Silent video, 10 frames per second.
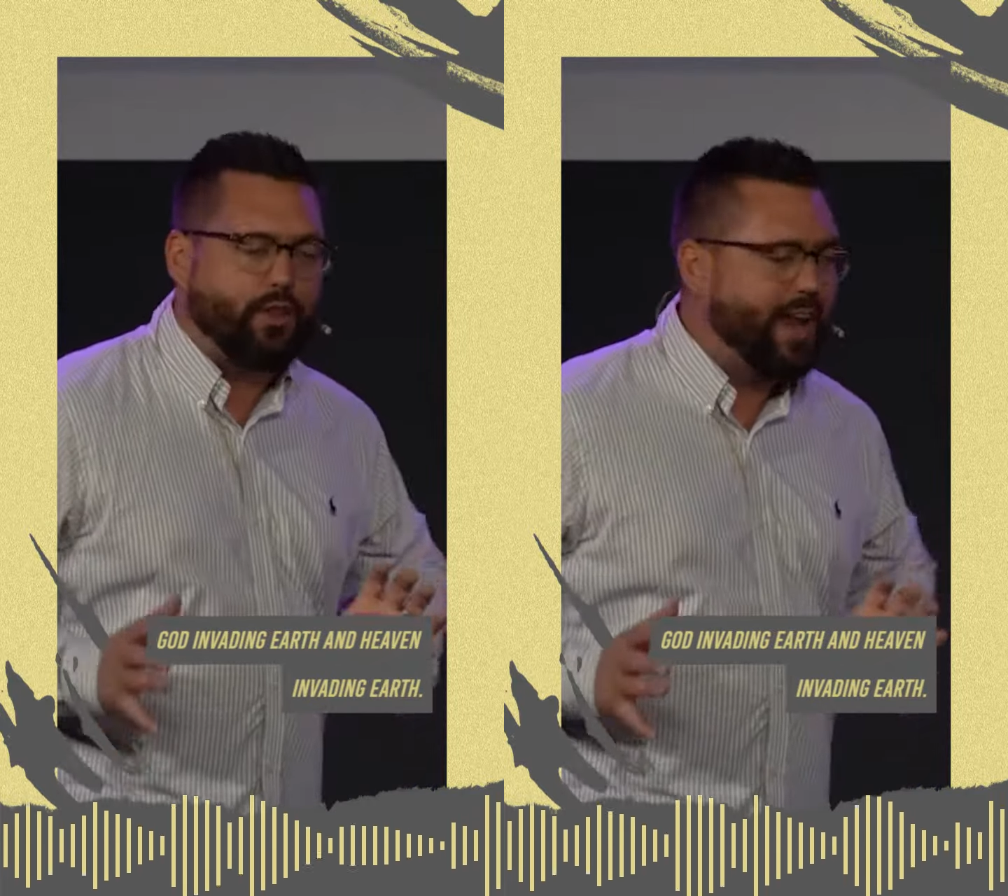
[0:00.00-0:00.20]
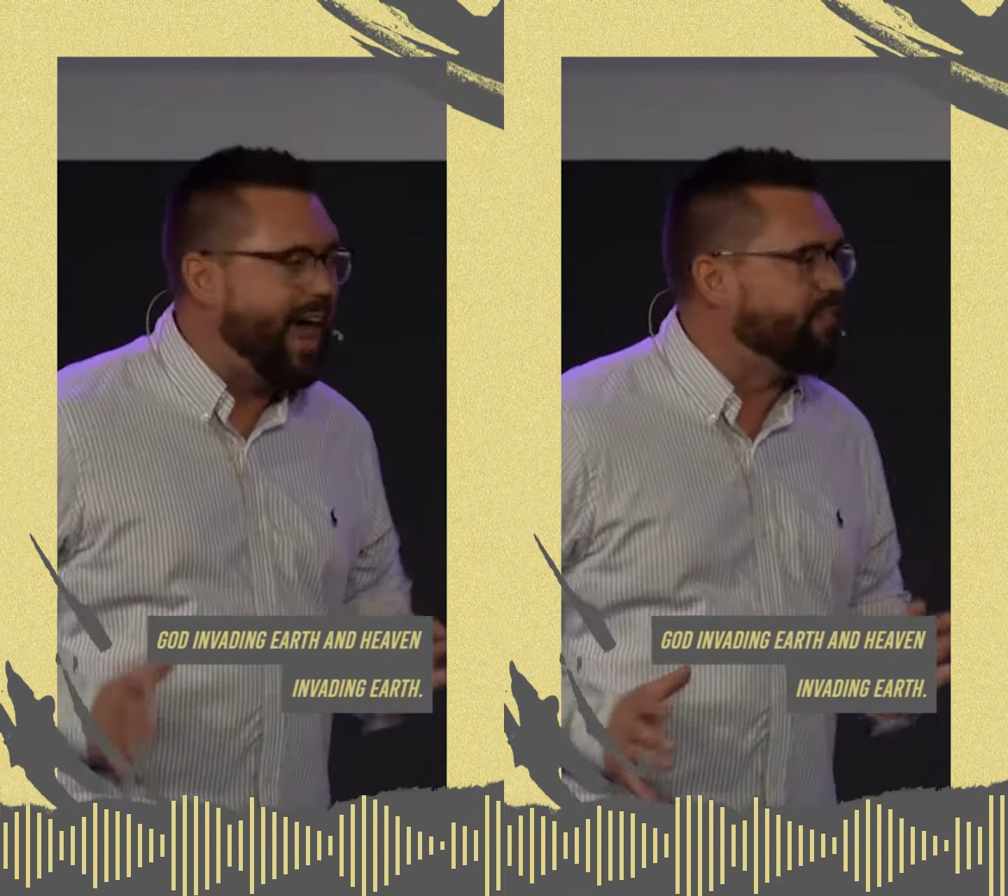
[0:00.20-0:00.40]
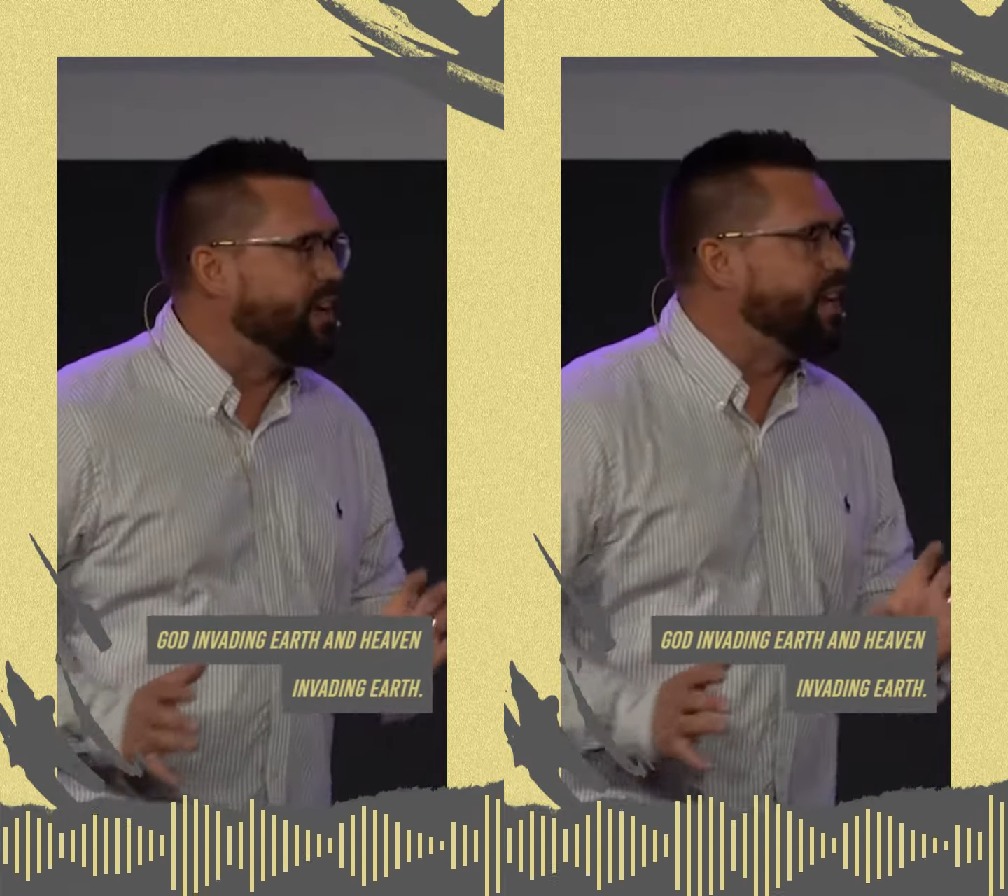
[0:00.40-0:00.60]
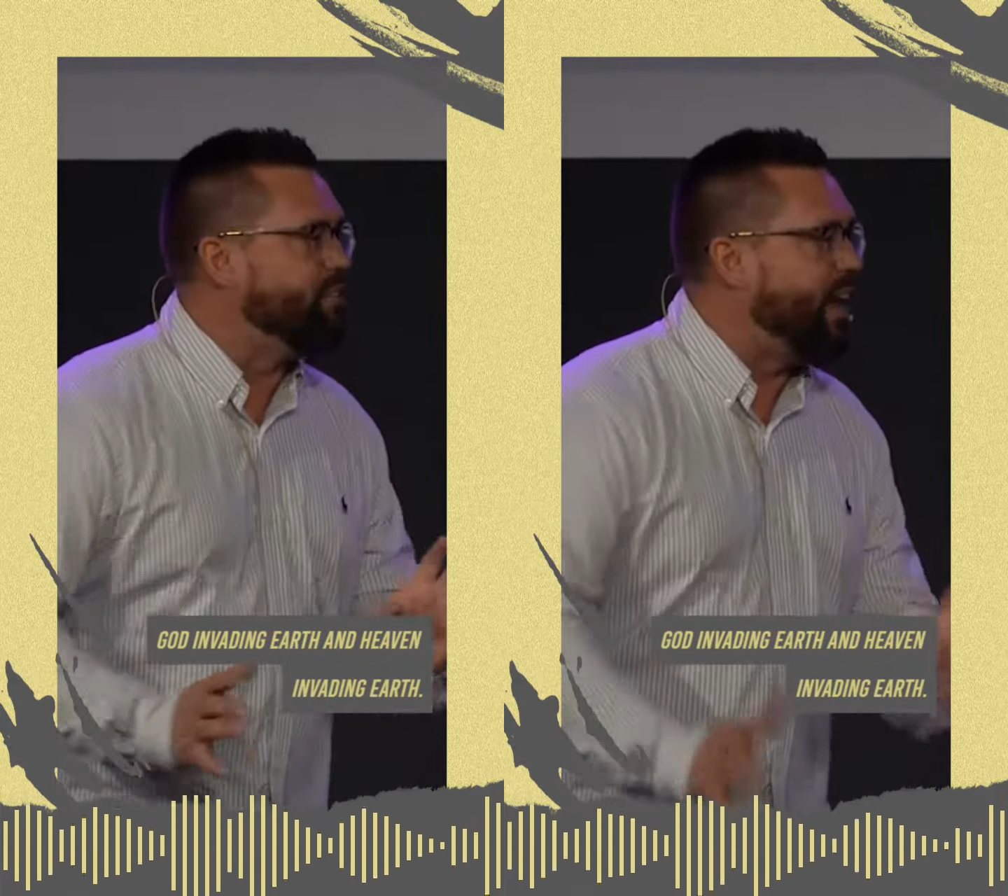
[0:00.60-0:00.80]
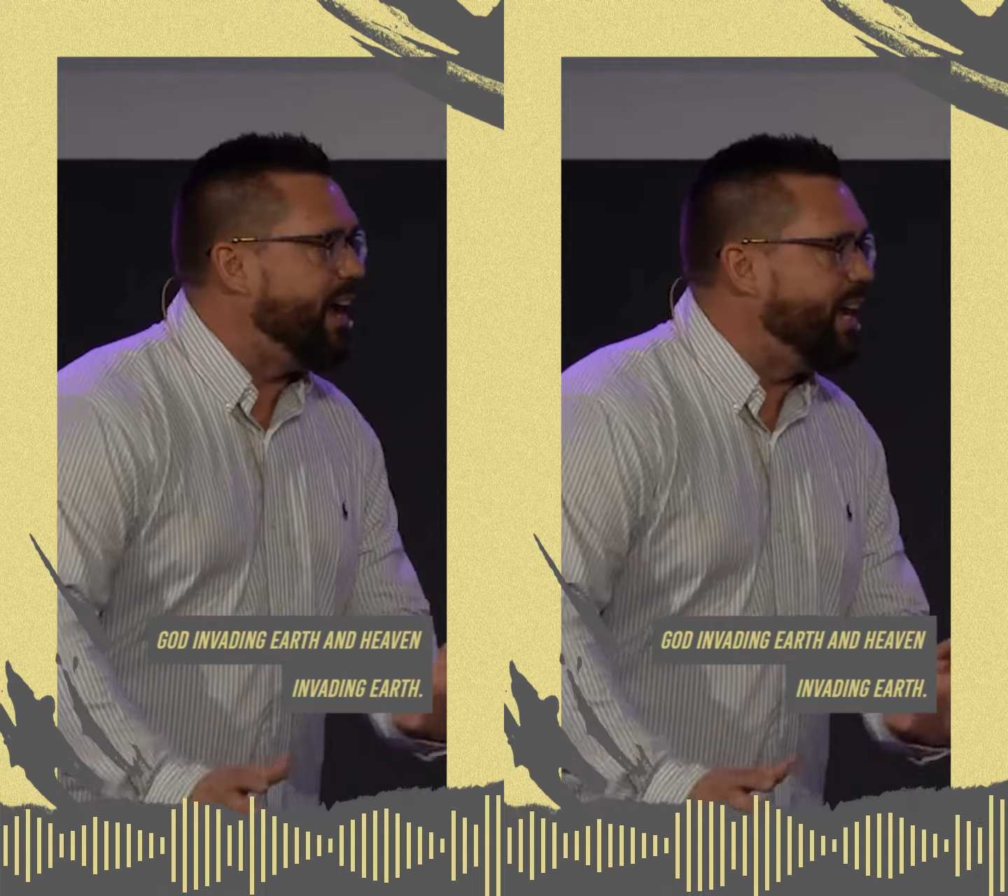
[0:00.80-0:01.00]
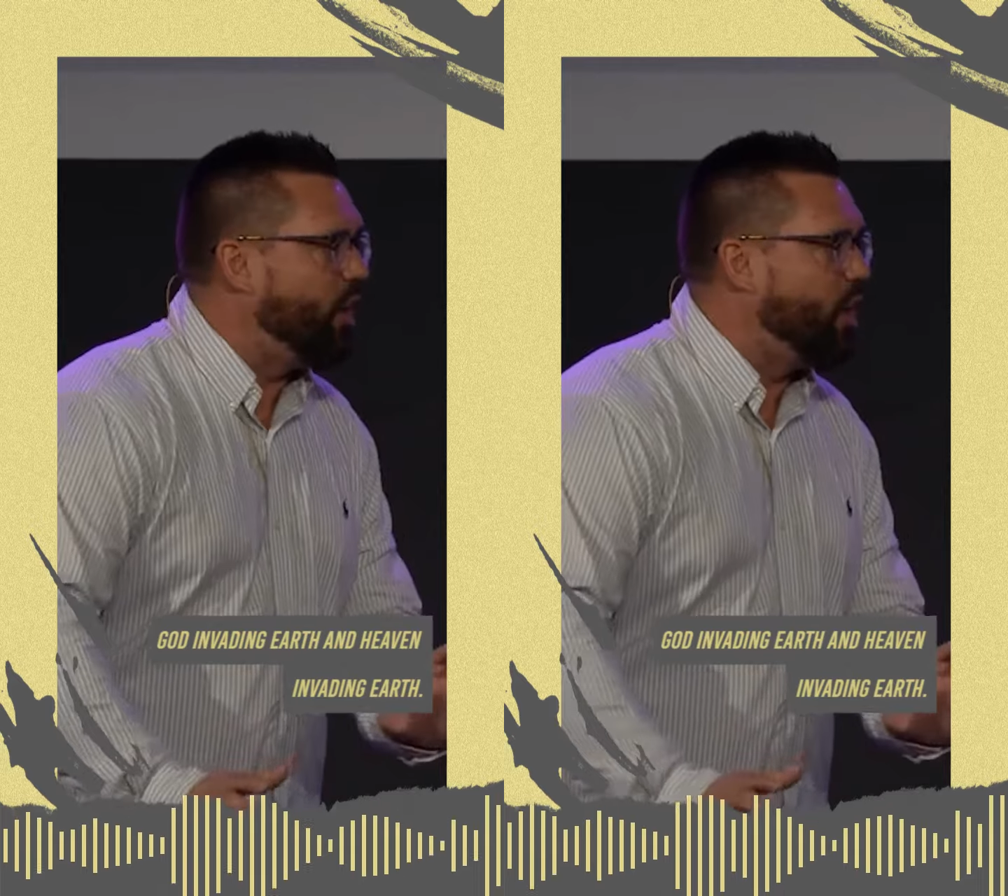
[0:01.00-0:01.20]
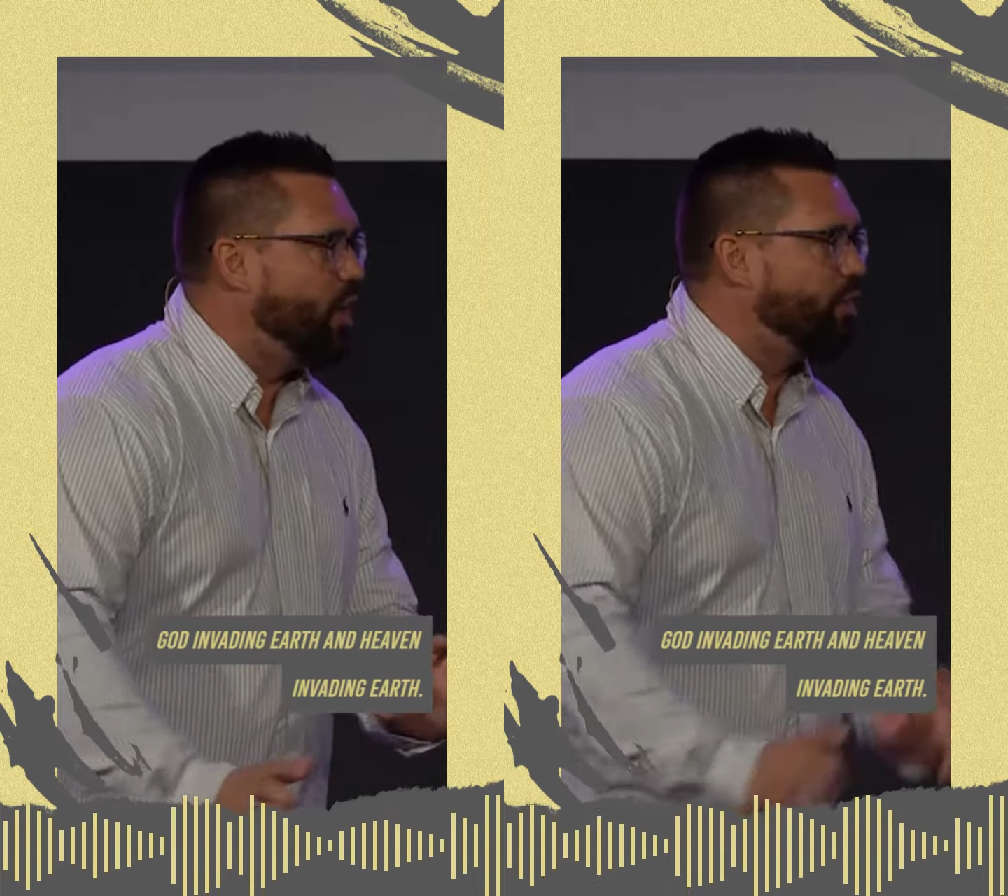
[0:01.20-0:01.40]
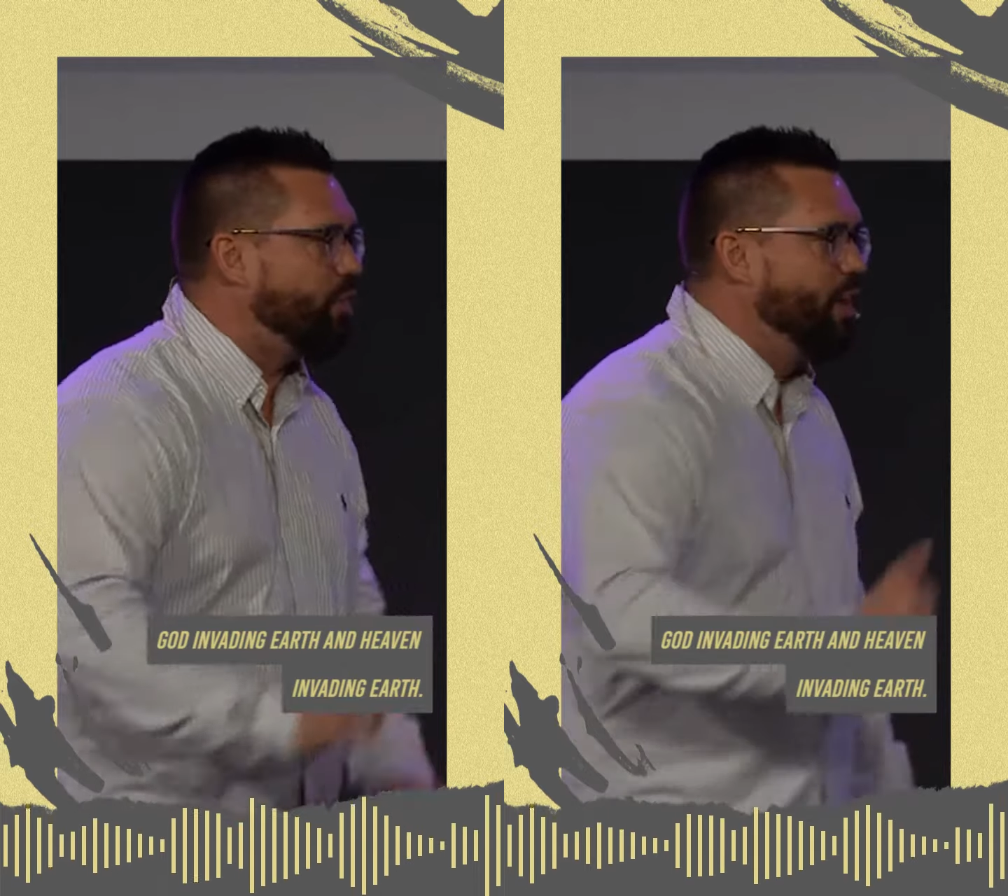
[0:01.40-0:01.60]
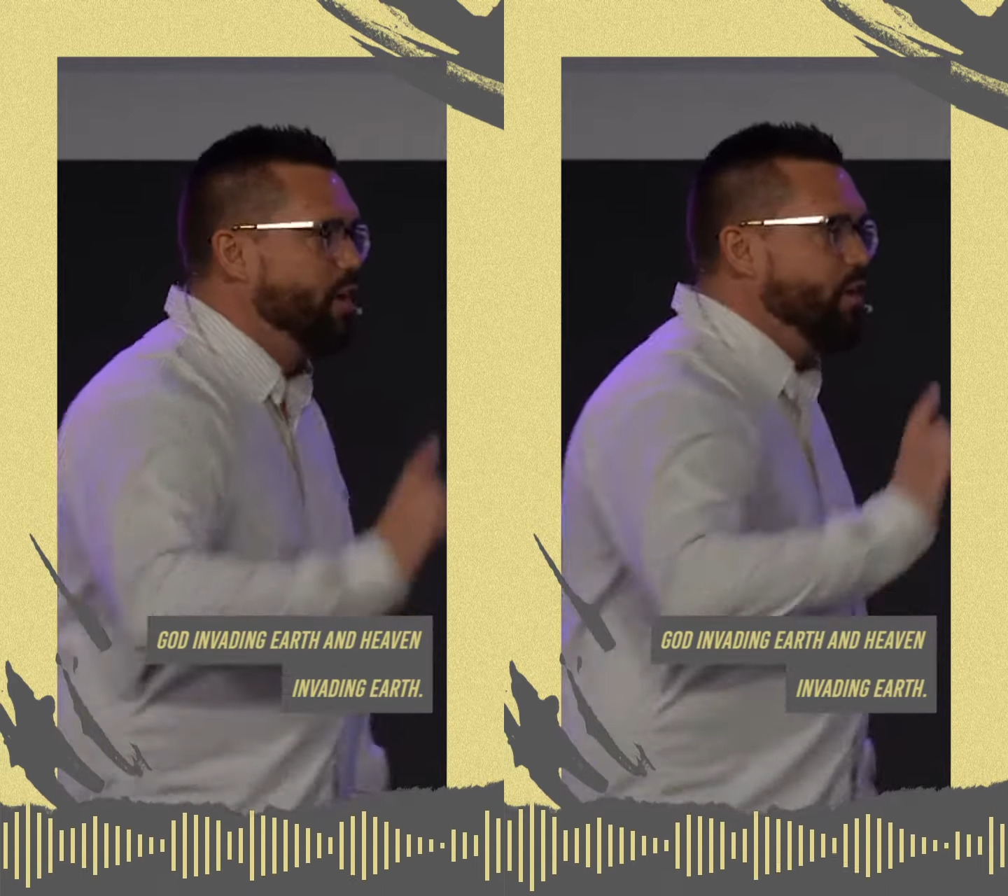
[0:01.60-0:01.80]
and heaven invading earth,